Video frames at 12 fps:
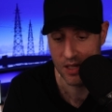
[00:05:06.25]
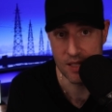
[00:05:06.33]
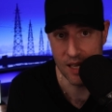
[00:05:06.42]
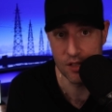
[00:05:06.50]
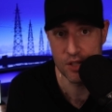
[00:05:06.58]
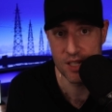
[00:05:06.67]

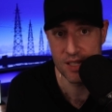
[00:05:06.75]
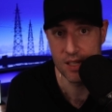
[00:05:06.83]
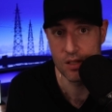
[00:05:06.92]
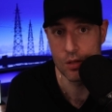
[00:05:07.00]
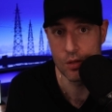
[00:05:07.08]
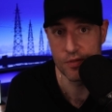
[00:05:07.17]
Synology
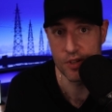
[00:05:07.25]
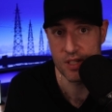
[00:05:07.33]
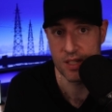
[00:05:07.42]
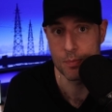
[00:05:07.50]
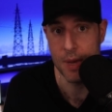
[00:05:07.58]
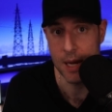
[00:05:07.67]
C2
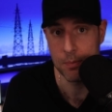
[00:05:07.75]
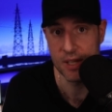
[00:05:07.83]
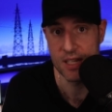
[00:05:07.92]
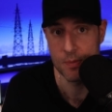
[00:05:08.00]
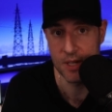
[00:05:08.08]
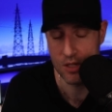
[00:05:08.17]
versus
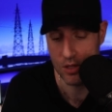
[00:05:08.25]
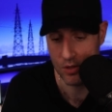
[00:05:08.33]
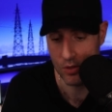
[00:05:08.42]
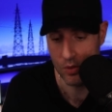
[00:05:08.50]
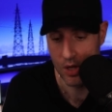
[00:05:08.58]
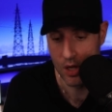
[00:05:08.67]
Backblaze
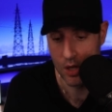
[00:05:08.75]
B2